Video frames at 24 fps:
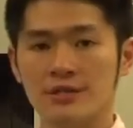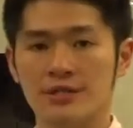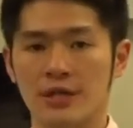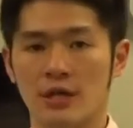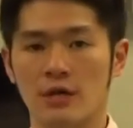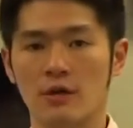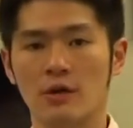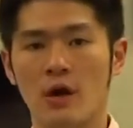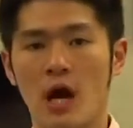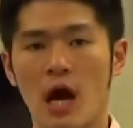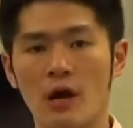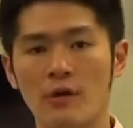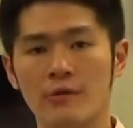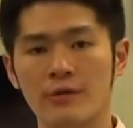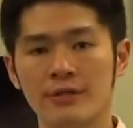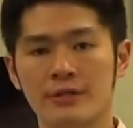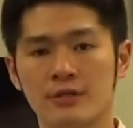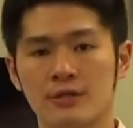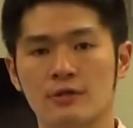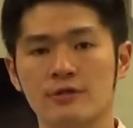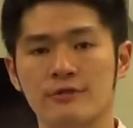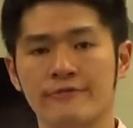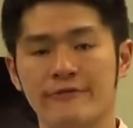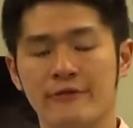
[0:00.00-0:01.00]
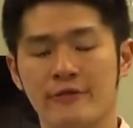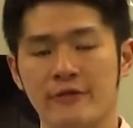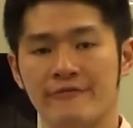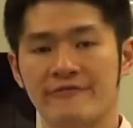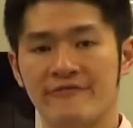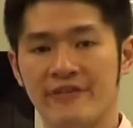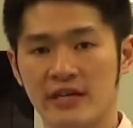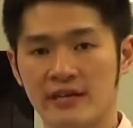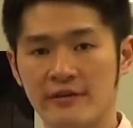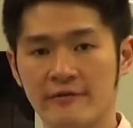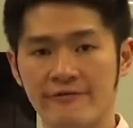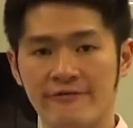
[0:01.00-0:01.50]
So how do we search for the
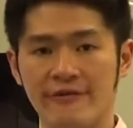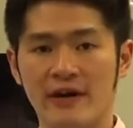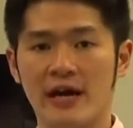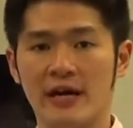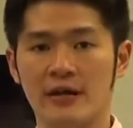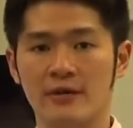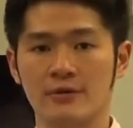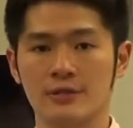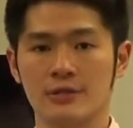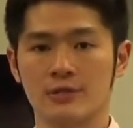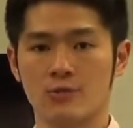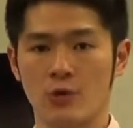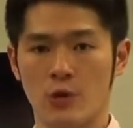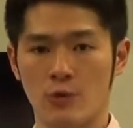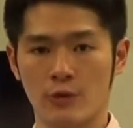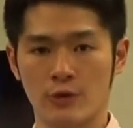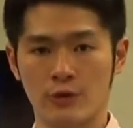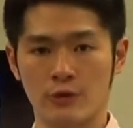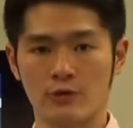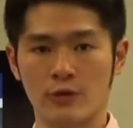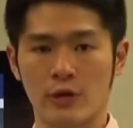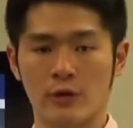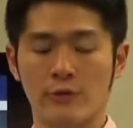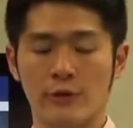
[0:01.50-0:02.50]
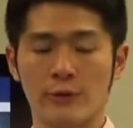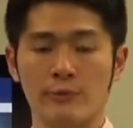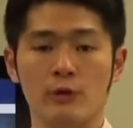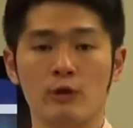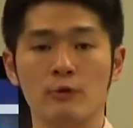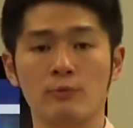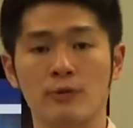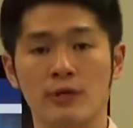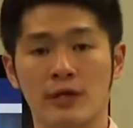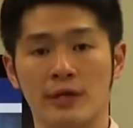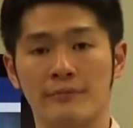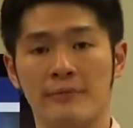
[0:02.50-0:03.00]
video files when we do the
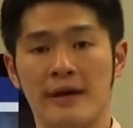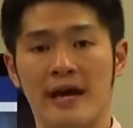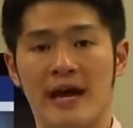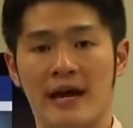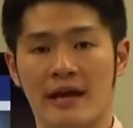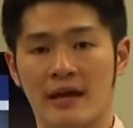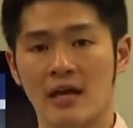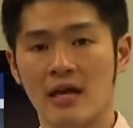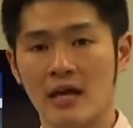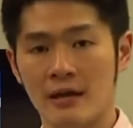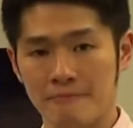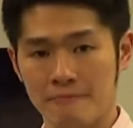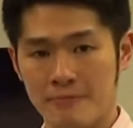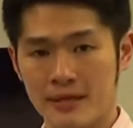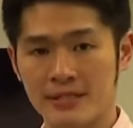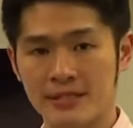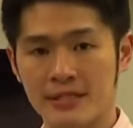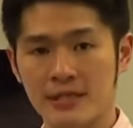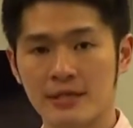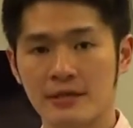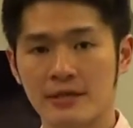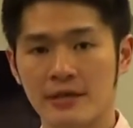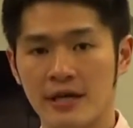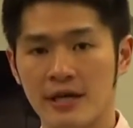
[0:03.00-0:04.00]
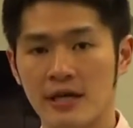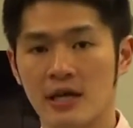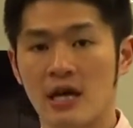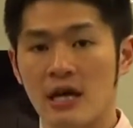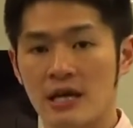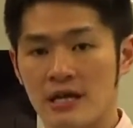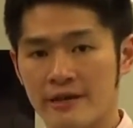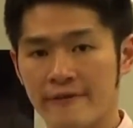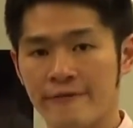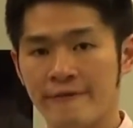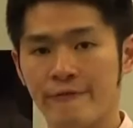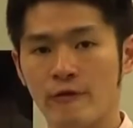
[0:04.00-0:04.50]
remote playback? Basically,
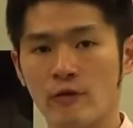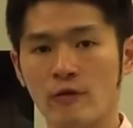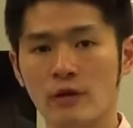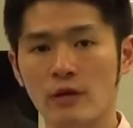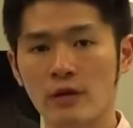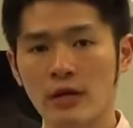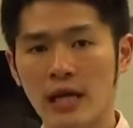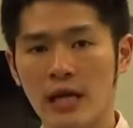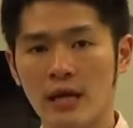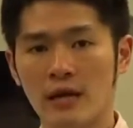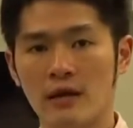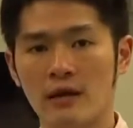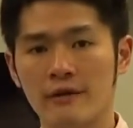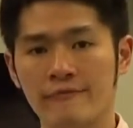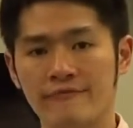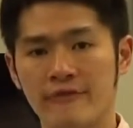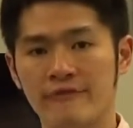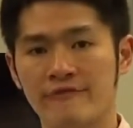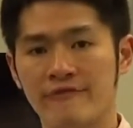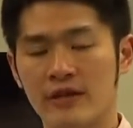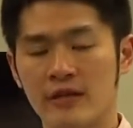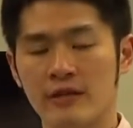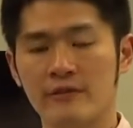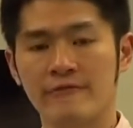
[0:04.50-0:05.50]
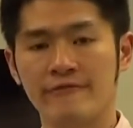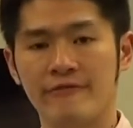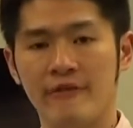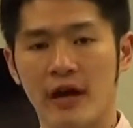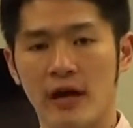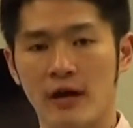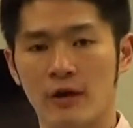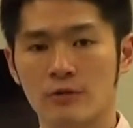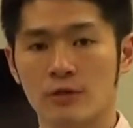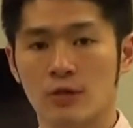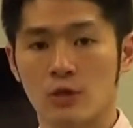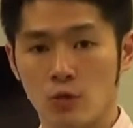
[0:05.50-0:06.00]
the folder name of the video
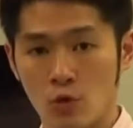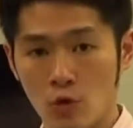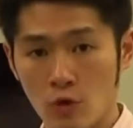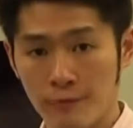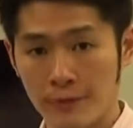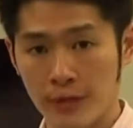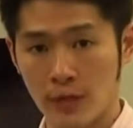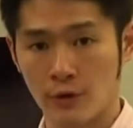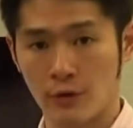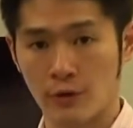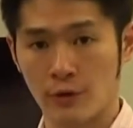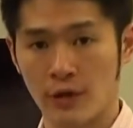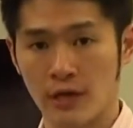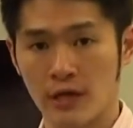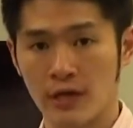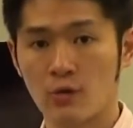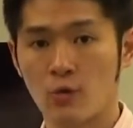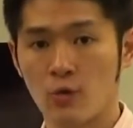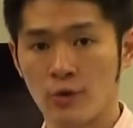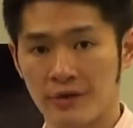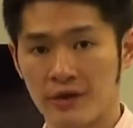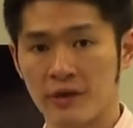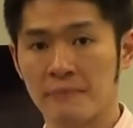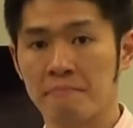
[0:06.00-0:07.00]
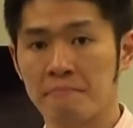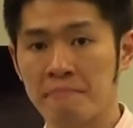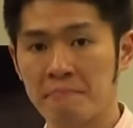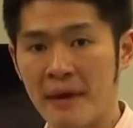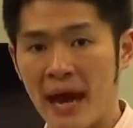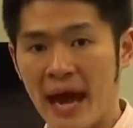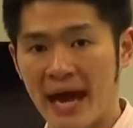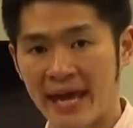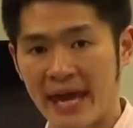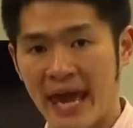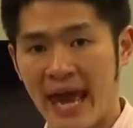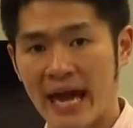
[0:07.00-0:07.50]
files will be created with the
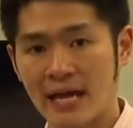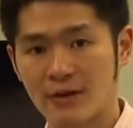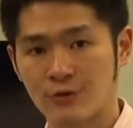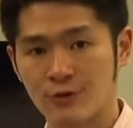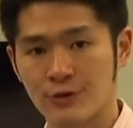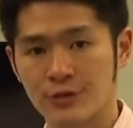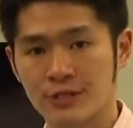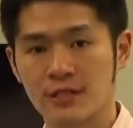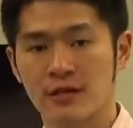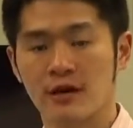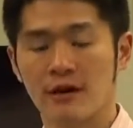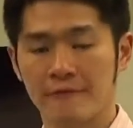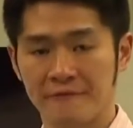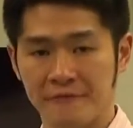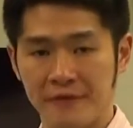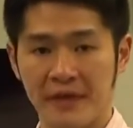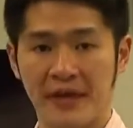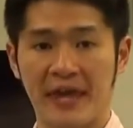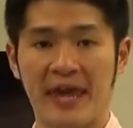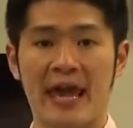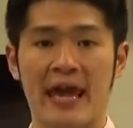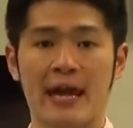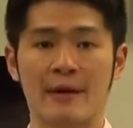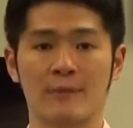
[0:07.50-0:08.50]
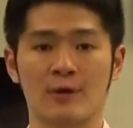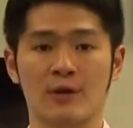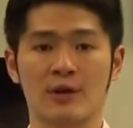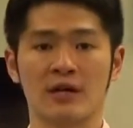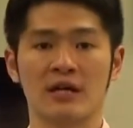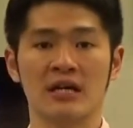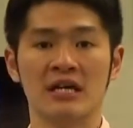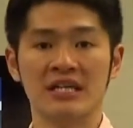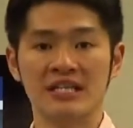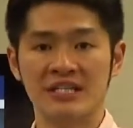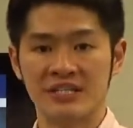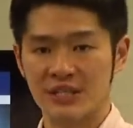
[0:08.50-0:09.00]
MAC address of the camera.
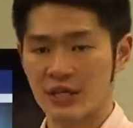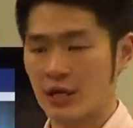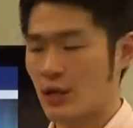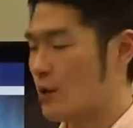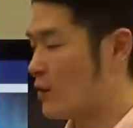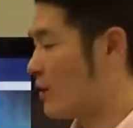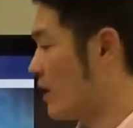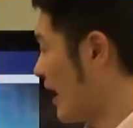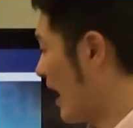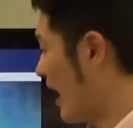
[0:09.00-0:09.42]
So